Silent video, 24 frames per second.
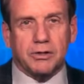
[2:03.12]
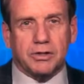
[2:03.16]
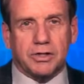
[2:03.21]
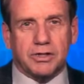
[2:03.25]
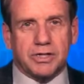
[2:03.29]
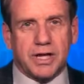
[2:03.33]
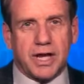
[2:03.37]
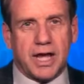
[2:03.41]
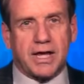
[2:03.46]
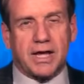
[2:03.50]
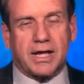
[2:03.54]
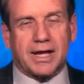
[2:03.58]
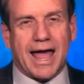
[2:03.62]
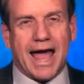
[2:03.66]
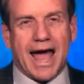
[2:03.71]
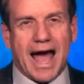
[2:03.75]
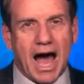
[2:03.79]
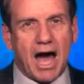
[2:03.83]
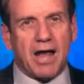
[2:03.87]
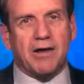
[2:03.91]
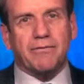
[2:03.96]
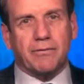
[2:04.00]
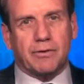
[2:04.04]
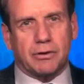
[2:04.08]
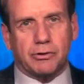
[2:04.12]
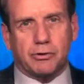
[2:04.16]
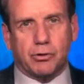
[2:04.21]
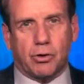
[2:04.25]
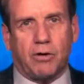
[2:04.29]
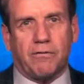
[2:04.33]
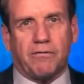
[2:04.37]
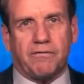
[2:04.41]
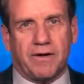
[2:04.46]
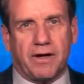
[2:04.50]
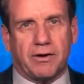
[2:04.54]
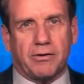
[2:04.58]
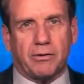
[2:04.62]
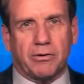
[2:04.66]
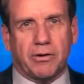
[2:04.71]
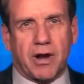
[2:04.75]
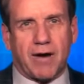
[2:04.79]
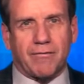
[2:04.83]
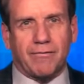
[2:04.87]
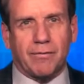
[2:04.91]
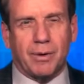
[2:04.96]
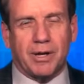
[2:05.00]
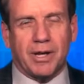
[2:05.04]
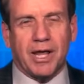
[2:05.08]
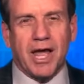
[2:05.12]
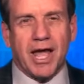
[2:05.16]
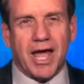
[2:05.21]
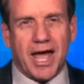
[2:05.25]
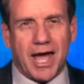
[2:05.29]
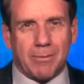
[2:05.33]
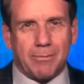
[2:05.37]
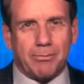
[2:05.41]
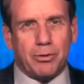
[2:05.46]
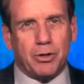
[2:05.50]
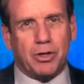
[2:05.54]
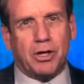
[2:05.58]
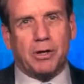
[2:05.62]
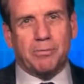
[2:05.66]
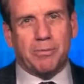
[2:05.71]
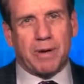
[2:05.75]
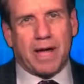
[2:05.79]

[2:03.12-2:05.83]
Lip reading: to take an out-of-control federal government and put it